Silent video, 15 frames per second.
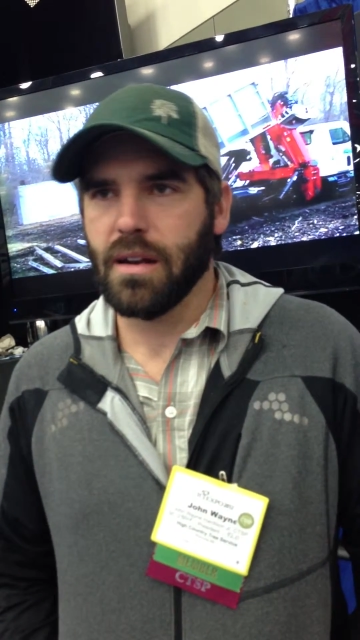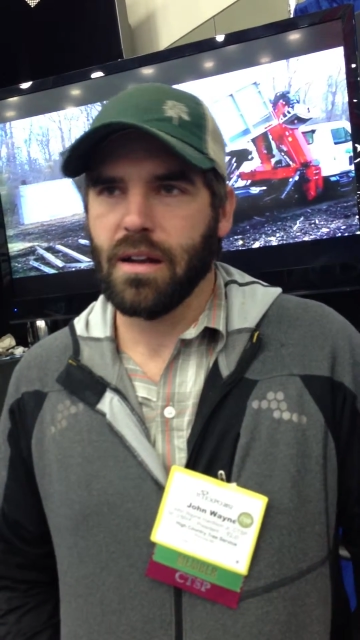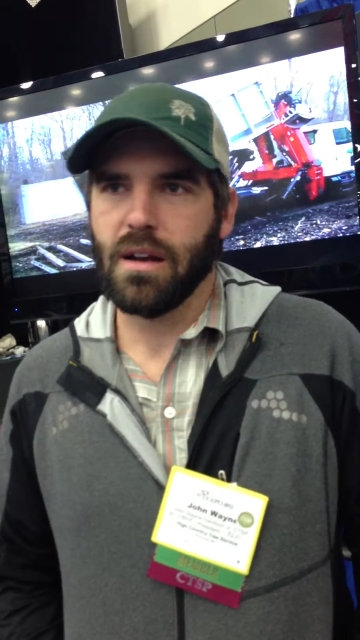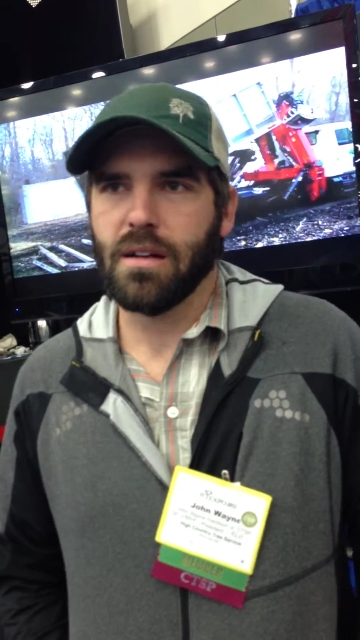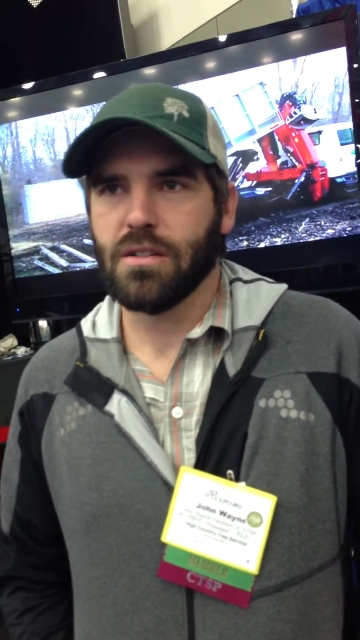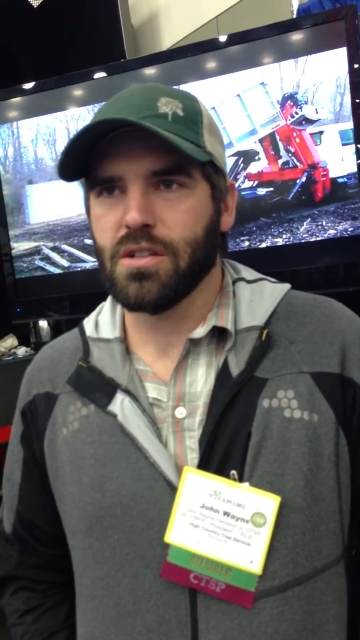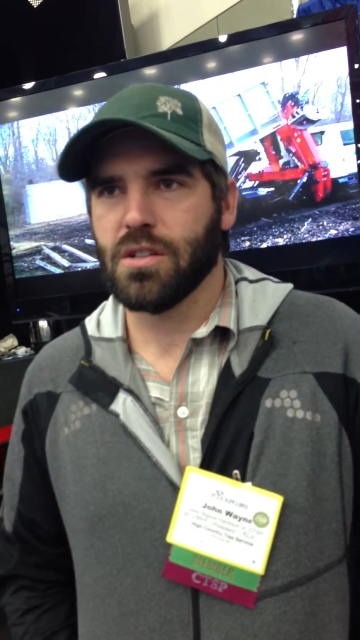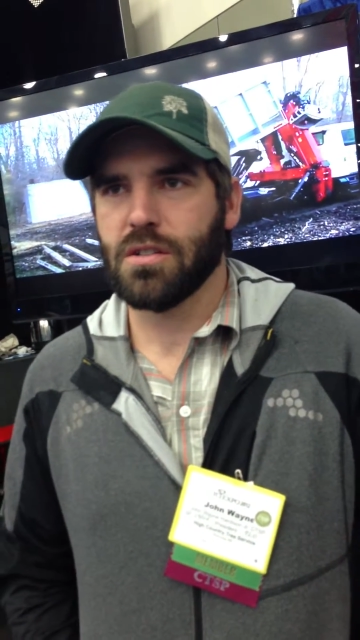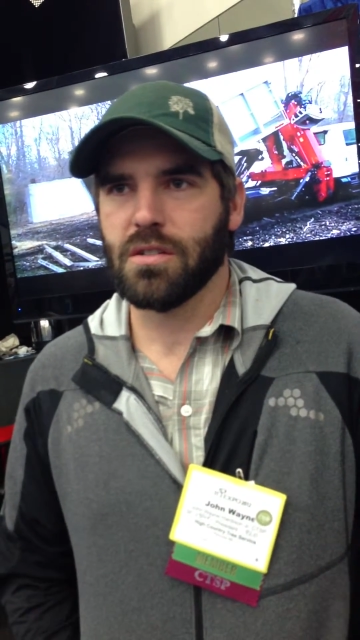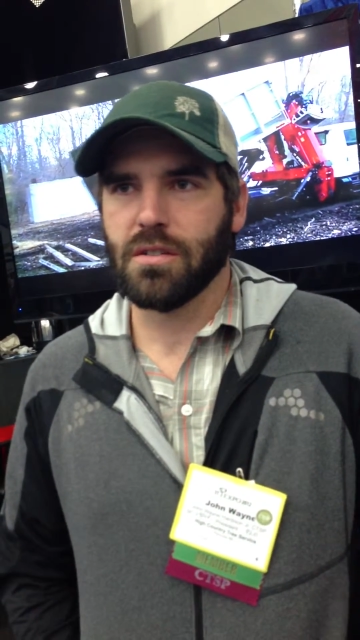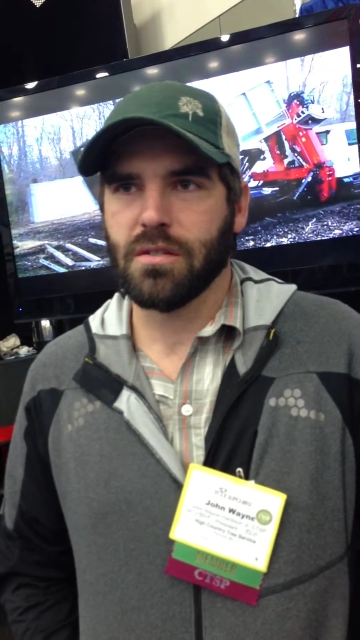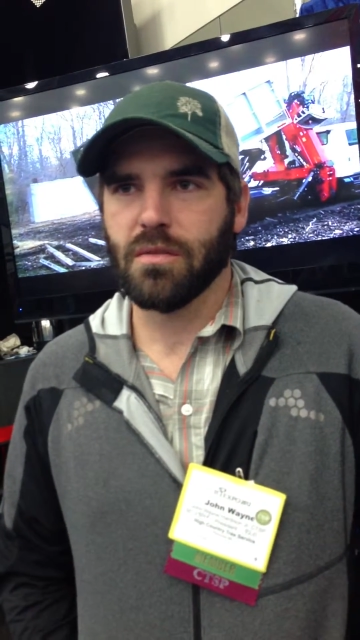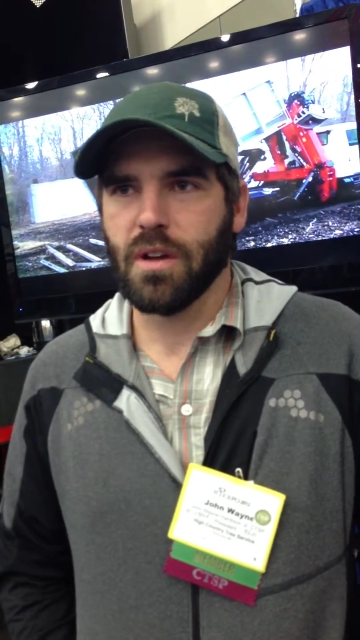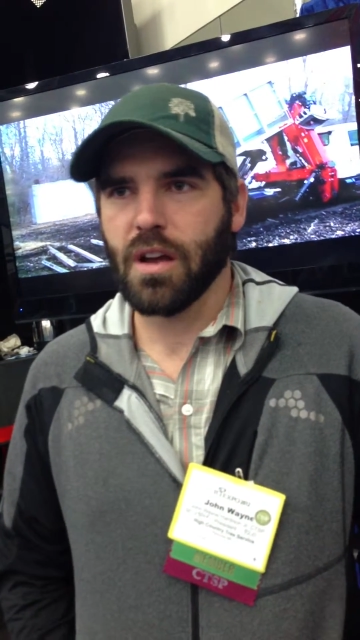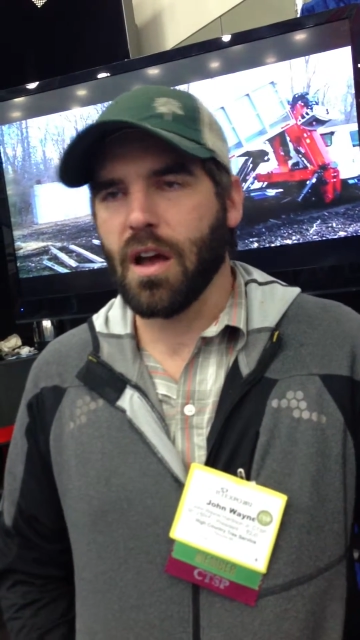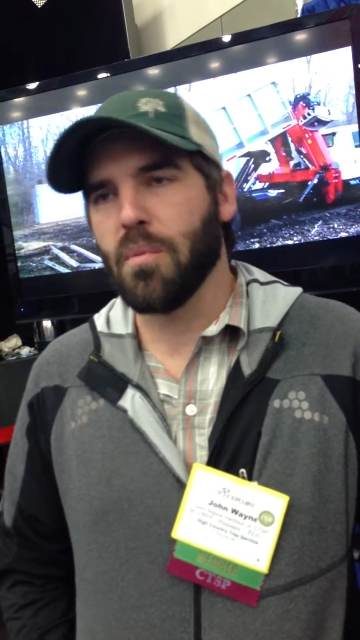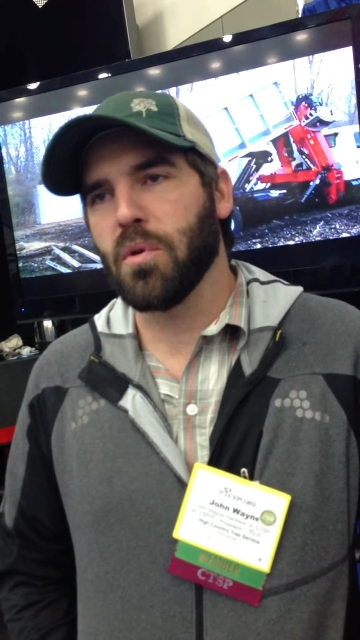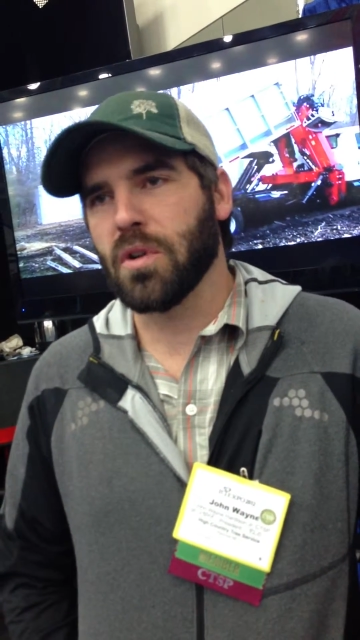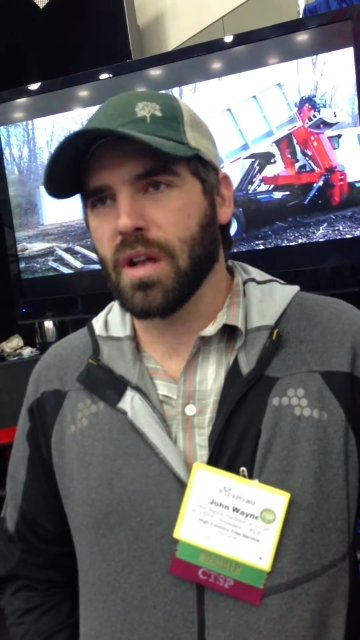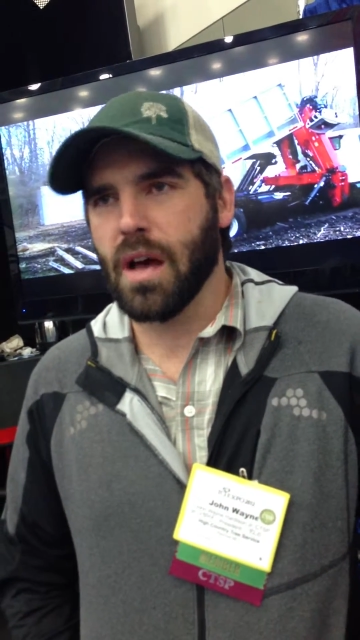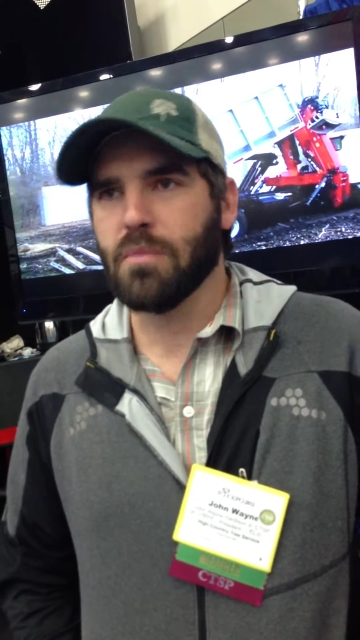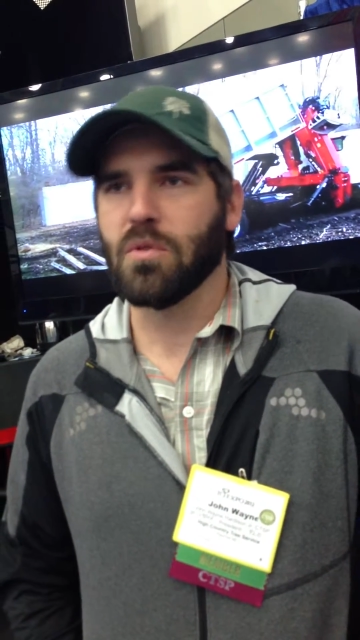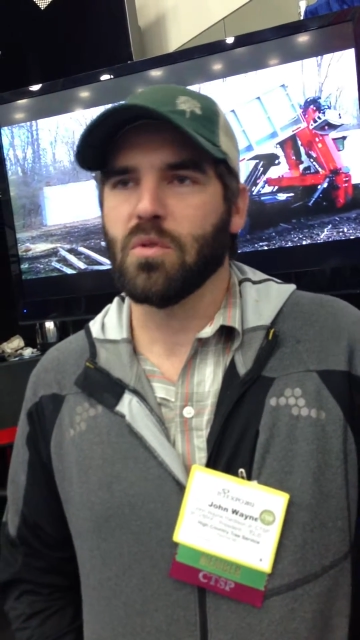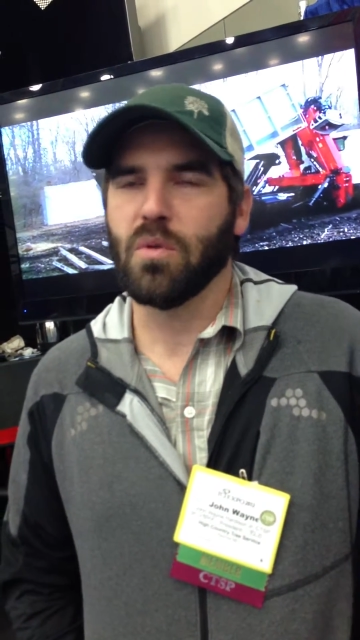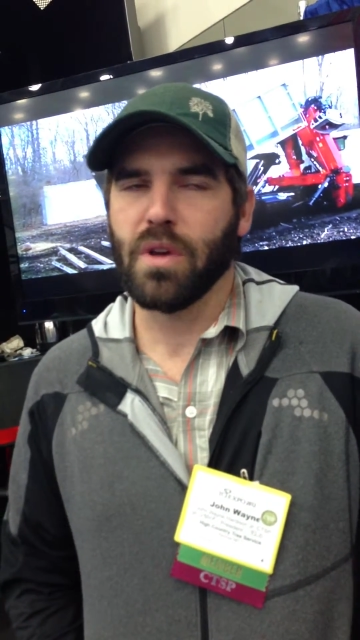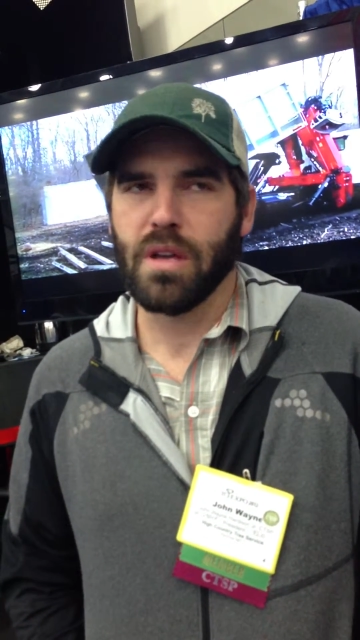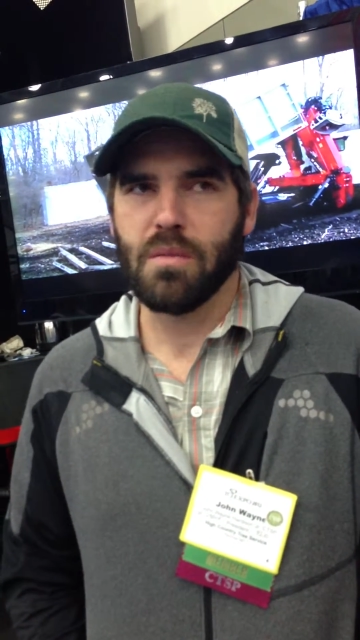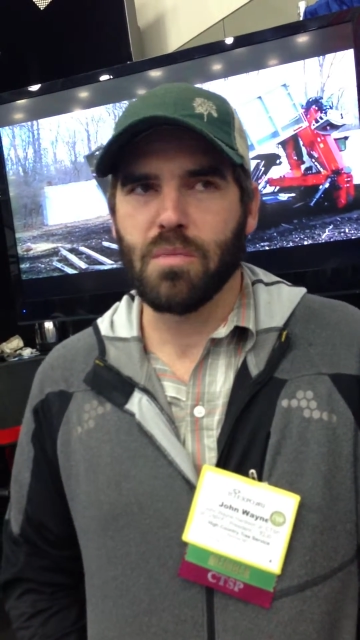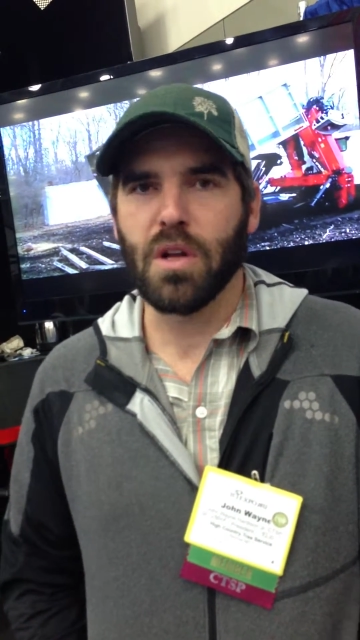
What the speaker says: not just a couple times a week,